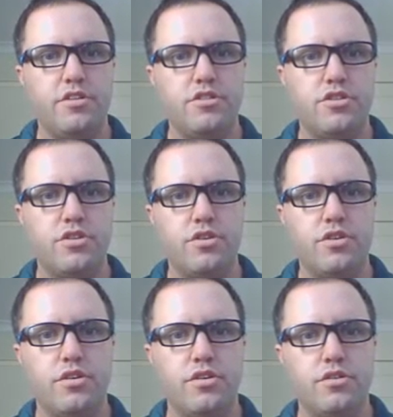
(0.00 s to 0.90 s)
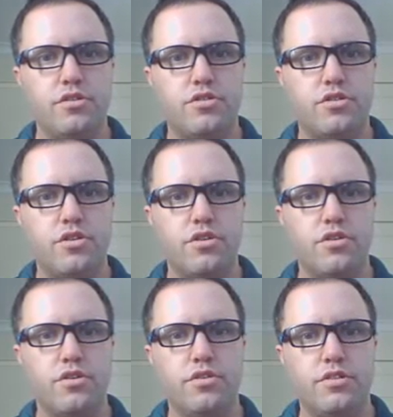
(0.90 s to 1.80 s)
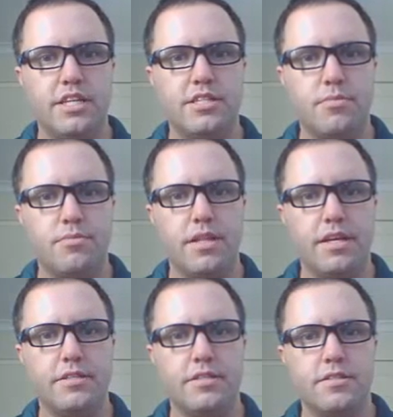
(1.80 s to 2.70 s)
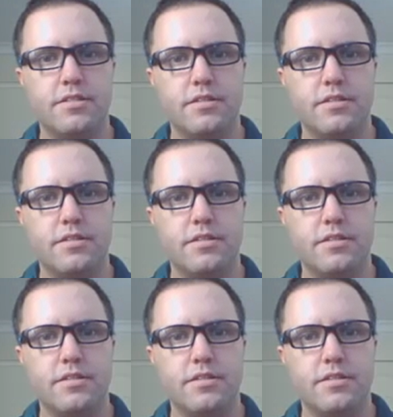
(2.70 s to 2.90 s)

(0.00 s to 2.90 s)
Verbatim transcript: to two decimal places.